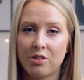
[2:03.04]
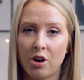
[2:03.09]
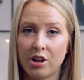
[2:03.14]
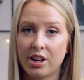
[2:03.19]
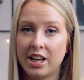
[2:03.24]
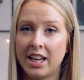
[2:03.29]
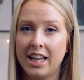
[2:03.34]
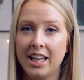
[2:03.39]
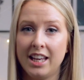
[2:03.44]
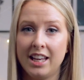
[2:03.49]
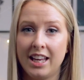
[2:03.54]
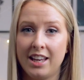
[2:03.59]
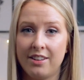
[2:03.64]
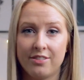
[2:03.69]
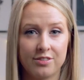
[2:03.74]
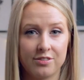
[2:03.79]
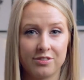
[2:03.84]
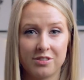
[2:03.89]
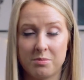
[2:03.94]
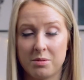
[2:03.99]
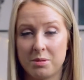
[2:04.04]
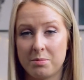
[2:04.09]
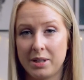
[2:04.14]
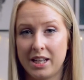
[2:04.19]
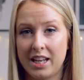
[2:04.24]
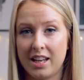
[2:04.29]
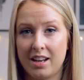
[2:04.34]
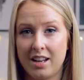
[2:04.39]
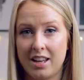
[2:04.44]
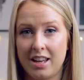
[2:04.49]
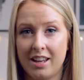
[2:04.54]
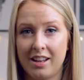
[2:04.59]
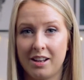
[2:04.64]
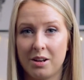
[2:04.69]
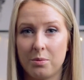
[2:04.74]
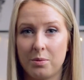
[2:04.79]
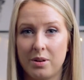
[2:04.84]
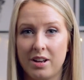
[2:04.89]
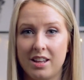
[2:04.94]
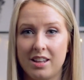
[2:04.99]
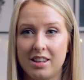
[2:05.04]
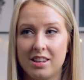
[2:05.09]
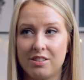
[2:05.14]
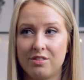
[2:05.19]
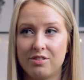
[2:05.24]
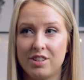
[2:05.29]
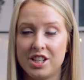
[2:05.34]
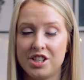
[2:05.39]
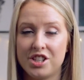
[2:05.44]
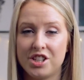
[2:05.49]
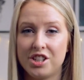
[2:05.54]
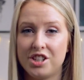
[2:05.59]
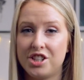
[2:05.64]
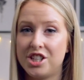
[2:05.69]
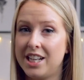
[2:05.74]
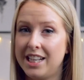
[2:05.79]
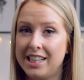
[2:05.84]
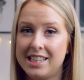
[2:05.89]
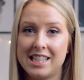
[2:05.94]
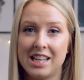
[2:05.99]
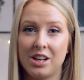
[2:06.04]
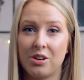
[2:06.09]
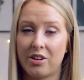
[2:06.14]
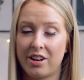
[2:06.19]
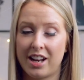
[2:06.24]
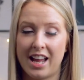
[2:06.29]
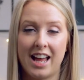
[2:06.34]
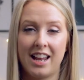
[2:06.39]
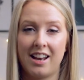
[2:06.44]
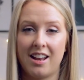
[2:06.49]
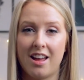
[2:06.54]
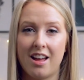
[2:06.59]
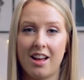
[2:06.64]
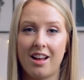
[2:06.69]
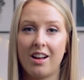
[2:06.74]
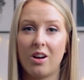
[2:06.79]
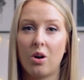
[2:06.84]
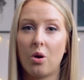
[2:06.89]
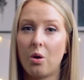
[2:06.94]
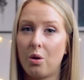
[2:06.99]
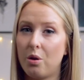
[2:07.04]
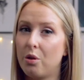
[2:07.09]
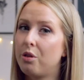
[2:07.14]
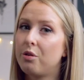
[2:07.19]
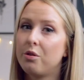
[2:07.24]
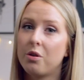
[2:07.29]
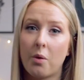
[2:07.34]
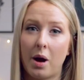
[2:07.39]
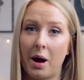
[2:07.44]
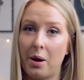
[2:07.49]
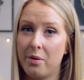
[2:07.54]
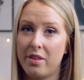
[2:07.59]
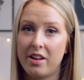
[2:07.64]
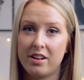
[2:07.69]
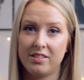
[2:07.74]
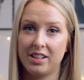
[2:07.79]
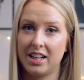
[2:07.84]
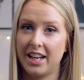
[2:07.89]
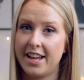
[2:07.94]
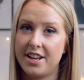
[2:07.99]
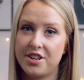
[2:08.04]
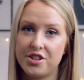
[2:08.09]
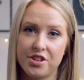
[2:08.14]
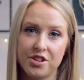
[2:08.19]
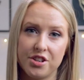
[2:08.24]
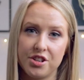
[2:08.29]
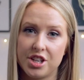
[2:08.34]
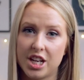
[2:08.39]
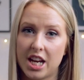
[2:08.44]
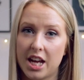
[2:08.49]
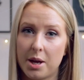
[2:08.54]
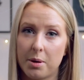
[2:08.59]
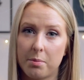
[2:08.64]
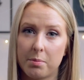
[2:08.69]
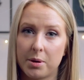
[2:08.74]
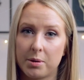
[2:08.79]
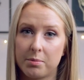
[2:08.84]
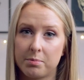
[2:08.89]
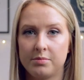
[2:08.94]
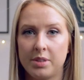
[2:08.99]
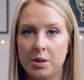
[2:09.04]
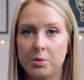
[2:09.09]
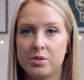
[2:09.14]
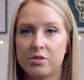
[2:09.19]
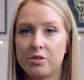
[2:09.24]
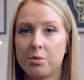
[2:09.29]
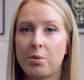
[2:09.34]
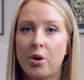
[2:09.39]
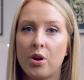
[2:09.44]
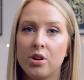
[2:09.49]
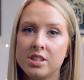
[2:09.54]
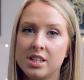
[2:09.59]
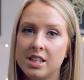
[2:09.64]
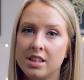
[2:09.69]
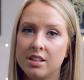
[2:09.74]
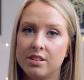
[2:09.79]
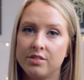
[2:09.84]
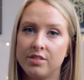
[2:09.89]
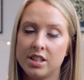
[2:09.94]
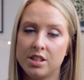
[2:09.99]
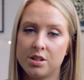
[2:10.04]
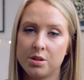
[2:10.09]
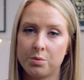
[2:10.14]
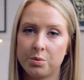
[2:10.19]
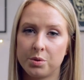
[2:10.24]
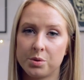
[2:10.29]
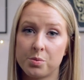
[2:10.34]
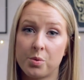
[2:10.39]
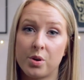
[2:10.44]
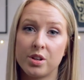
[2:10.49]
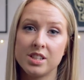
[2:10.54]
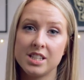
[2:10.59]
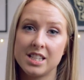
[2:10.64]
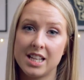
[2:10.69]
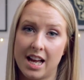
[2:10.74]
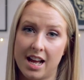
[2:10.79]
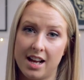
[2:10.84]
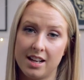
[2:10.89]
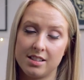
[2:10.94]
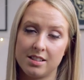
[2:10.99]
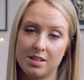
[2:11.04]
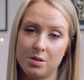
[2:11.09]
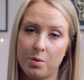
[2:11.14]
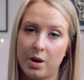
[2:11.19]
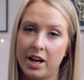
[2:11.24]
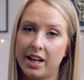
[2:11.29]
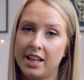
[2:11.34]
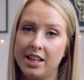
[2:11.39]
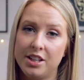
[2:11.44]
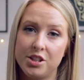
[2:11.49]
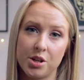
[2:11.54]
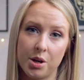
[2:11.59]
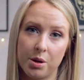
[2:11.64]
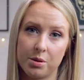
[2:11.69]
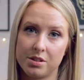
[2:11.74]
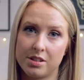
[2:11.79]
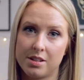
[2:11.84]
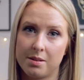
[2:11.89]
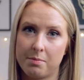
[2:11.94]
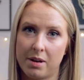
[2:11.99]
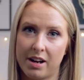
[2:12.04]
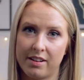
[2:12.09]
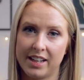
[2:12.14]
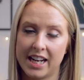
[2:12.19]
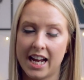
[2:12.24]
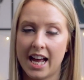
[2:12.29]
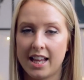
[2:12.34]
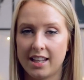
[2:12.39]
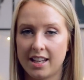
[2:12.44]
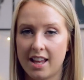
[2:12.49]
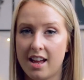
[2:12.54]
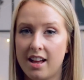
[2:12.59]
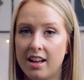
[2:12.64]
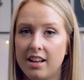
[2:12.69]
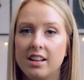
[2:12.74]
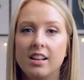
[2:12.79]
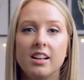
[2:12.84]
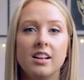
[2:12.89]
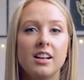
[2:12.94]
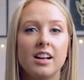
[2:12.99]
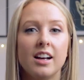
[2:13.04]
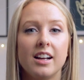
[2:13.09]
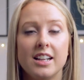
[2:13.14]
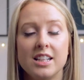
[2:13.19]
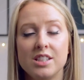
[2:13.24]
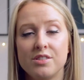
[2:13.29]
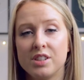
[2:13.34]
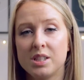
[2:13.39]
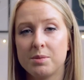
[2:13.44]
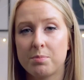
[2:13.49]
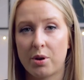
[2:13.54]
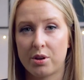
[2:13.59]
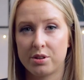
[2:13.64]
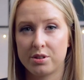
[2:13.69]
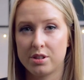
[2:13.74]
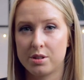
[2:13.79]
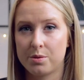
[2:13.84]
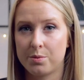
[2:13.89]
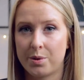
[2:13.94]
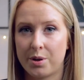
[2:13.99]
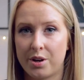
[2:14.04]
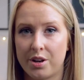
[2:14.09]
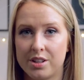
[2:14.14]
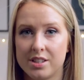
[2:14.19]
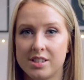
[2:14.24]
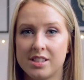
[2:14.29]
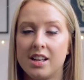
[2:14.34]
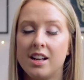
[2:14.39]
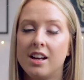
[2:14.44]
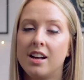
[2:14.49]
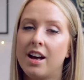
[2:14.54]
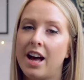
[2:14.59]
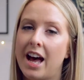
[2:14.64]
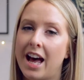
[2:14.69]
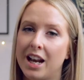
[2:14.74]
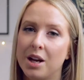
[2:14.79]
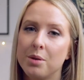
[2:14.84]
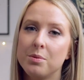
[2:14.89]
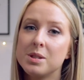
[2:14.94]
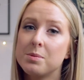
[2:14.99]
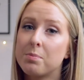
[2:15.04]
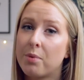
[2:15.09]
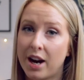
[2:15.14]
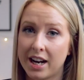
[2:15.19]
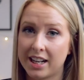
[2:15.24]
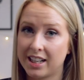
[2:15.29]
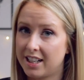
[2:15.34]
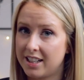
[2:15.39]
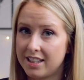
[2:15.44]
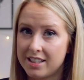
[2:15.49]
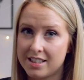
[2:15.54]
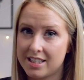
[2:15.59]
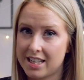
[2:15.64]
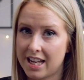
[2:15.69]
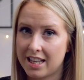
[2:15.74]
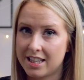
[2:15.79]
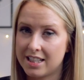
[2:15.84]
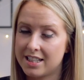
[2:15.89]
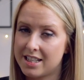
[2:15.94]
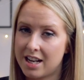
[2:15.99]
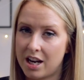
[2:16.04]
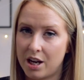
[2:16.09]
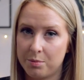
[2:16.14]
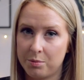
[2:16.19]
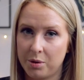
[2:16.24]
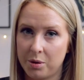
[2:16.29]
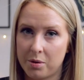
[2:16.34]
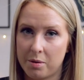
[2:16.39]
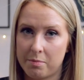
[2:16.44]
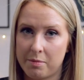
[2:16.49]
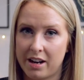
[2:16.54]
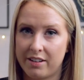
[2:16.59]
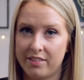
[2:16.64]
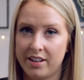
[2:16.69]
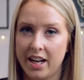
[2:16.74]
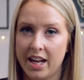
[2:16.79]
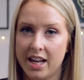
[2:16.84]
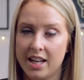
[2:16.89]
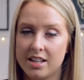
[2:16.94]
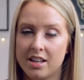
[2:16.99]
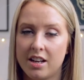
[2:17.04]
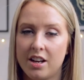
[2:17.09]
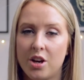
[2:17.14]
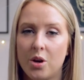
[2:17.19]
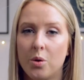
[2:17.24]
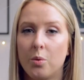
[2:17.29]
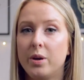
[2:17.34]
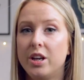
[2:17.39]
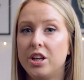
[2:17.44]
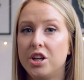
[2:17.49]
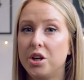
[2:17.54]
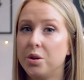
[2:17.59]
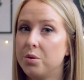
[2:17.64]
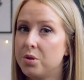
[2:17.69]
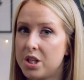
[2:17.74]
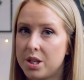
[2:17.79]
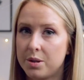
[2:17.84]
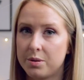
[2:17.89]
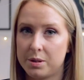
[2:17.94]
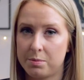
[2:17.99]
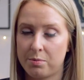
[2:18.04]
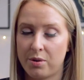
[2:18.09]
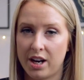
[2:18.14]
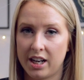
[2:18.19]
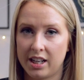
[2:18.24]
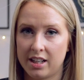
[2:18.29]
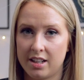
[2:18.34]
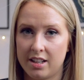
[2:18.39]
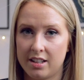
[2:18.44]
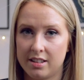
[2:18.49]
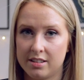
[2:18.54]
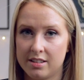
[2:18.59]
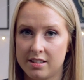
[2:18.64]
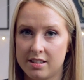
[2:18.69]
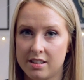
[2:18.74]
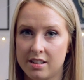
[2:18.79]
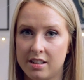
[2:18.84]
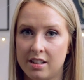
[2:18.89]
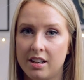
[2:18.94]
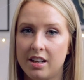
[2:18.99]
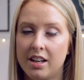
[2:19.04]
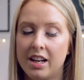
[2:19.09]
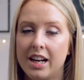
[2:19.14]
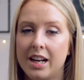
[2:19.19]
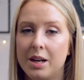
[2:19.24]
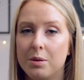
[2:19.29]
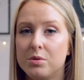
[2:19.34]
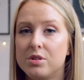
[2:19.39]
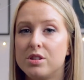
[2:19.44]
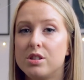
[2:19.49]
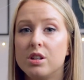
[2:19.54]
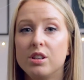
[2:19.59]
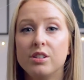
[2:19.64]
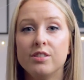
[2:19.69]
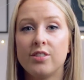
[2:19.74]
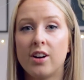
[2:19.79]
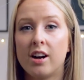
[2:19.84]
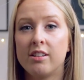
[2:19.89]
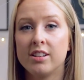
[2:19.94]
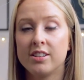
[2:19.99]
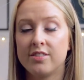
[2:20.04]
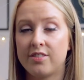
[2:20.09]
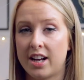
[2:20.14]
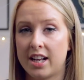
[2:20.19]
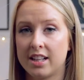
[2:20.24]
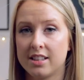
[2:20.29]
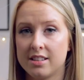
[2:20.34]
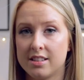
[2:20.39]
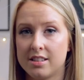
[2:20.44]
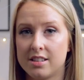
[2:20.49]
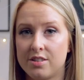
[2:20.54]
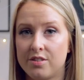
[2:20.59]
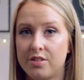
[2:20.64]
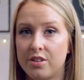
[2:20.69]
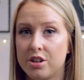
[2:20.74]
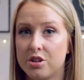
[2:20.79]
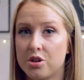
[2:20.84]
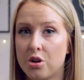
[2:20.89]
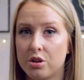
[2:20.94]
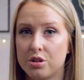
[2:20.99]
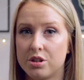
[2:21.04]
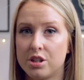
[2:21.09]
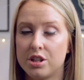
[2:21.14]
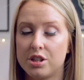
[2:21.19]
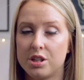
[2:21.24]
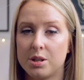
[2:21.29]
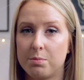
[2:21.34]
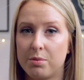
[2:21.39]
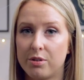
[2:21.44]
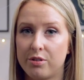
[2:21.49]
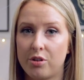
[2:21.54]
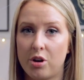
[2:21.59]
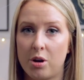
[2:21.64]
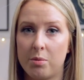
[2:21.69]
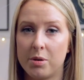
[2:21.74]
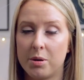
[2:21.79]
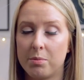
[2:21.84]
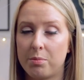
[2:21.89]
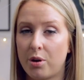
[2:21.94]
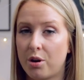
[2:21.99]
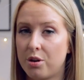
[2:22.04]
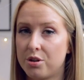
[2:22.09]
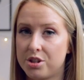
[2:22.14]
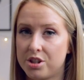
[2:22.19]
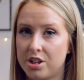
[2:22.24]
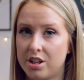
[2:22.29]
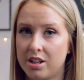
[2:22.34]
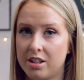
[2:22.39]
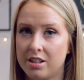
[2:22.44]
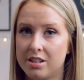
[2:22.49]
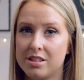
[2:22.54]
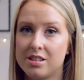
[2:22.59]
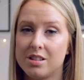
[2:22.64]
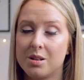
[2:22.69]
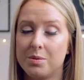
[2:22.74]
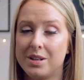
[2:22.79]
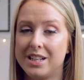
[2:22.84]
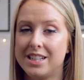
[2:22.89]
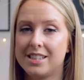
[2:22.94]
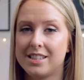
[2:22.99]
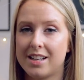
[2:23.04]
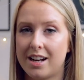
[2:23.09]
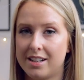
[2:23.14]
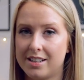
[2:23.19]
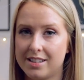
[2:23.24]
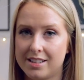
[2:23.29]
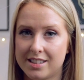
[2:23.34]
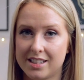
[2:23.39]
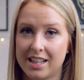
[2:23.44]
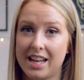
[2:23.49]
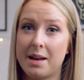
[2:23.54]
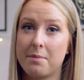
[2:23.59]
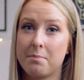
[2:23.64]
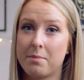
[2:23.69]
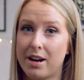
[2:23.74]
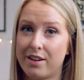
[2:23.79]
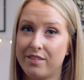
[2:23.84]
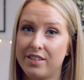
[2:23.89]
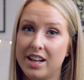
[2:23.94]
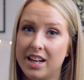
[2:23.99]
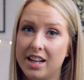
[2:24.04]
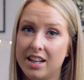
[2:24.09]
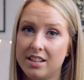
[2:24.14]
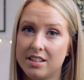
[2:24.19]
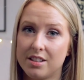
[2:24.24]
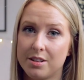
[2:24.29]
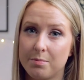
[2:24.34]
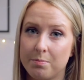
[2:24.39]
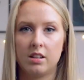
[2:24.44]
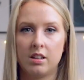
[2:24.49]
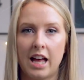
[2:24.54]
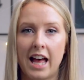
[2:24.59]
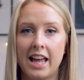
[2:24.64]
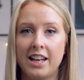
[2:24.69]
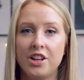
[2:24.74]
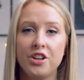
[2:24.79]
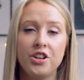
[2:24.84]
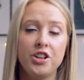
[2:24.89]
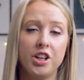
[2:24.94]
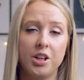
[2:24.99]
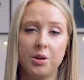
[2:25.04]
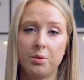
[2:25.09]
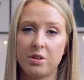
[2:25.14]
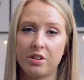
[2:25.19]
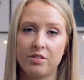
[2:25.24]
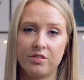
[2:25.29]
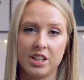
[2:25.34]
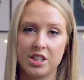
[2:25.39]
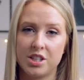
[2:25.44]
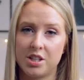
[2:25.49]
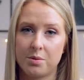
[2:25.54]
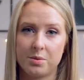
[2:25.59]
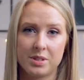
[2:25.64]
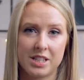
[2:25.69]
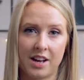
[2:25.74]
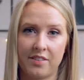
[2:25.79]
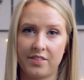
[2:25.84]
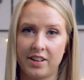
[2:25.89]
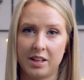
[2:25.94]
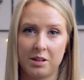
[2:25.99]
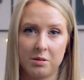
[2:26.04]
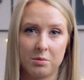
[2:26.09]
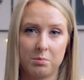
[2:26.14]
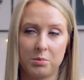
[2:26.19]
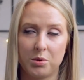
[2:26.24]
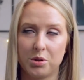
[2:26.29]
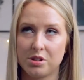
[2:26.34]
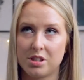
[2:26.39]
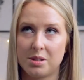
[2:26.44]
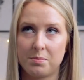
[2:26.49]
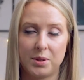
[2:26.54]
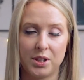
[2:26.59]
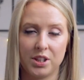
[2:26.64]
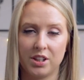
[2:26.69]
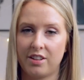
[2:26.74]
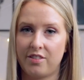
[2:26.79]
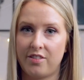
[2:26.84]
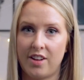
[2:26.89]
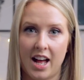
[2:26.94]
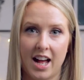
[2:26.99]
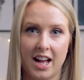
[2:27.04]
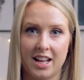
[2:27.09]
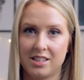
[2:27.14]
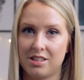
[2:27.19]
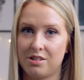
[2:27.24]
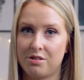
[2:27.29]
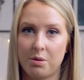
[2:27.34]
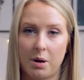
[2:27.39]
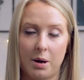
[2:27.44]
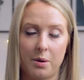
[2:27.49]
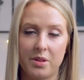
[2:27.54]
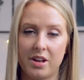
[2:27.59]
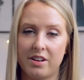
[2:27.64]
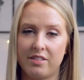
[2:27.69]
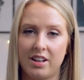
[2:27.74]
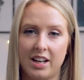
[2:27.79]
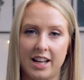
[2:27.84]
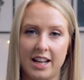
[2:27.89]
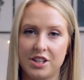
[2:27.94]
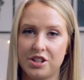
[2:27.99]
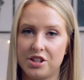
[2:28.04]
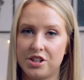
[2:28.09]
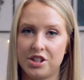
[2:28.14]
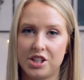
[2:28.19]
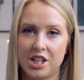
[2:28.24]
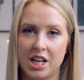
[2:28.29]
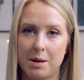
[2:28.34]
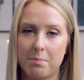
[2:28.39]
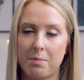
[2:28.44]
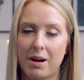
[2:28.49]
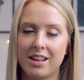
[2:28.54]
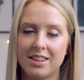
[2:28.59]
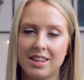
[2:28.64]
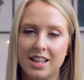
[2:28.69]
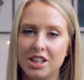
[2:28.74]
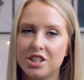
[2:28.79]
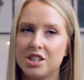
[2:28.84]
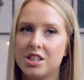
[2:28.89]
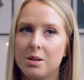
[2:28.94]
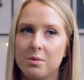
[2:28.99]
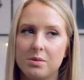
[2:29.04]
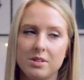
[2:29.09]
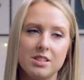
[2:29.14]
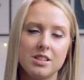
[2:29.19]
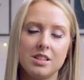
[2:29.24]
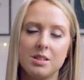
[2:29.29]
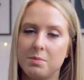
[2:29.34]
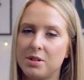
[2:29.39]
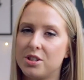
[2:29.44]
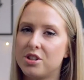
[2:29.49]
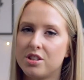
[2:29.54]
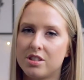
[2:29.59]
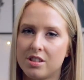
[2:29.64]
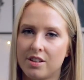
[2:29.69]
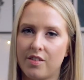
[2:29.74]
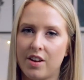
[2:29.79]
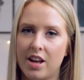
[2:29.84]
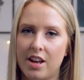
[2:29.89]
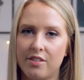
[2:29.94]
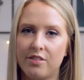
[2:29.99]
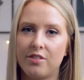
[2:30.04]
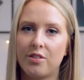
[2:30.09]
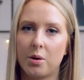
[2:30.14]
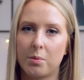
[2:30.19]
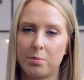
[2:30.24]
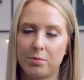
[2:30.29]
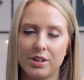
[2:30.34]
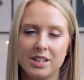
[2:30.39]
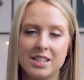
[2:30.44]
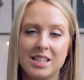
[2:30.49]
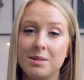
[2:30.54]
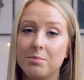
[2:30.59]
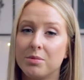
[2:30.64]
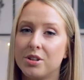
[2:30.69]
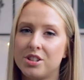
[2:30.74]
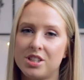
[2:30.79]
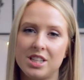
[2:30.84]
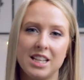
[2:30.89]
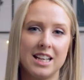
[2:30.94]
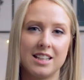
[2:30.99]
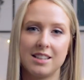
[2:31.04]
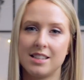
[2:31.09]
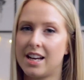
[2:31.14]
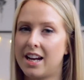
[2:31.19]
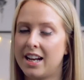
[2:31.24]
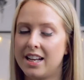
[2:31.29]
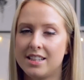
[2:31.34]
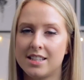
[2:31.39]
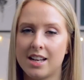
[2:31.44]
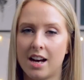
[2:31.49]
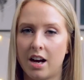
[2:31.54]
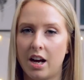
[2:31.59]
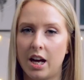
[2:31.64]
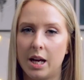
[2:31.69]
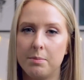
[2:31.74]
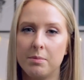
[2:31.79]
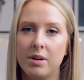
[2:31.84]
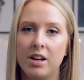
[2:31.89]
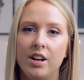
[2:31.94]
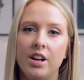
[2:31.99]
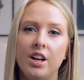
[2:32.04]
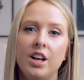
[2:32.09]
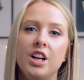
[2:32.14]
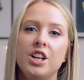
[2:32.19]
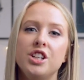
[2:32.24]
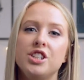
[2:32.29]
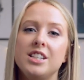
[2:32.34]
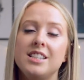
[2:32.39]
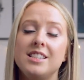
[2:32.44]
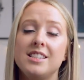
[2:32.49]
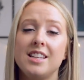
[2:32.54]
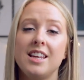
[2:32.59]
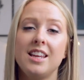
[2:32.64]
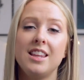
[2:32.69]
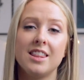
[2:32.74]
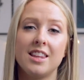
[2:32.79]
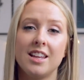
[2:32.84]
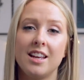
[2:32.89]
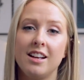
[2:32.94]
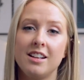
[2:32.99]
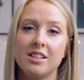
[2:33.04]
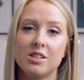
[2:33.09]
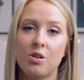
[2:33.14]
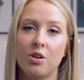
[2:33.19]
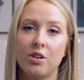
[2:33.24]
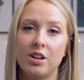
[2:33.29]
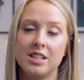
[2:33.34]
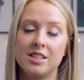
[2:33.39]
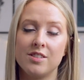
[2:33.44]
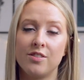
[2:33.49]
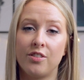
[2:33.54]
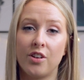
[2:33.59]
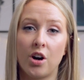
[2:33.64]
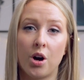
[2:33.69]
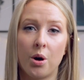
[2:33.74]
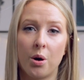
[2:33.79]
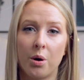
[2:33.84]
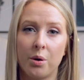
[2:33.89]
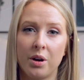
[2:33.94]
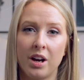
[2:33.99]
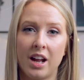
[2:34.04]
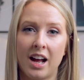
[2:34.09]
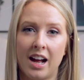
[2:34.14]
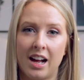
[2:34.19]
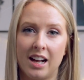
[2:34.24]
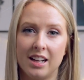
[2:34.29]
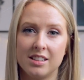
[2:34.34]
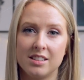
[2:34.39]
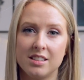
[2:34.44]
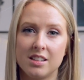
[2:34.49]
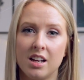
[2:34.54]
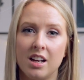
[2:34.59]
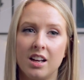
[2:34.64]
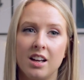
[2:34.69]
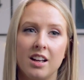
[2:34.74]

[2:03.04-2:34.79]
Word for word: rocky even from the beginning with Richard cheating on Hella all throughout their relationship. It was reported that Richard was once asked why he chose to marry Hella, and his response was, Hella was pregnant at the time we were married. We knew she was pregnant. It was too far advanced for a doctor to perform an abortion, so we decided to get married. Hella knew that Richard was having multiple affairs throughout their relationship. I think she was suspicious of it for pretty much the entire time. She'd seen things on his phone and